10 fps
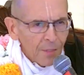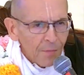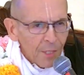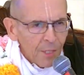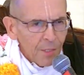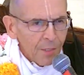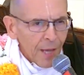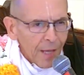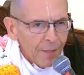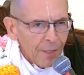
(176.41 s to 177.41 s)
of these and
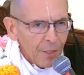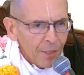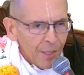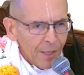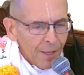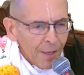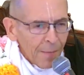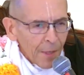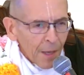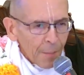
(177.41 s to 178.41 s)
that and this?
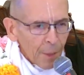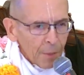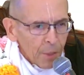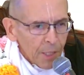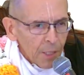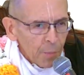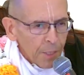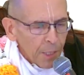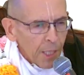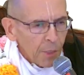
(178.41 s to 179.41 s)
And Prabhupada said, it's been
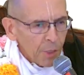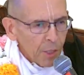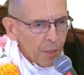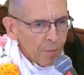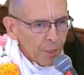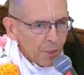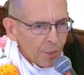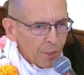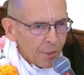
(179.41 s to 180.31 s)
a custom. It's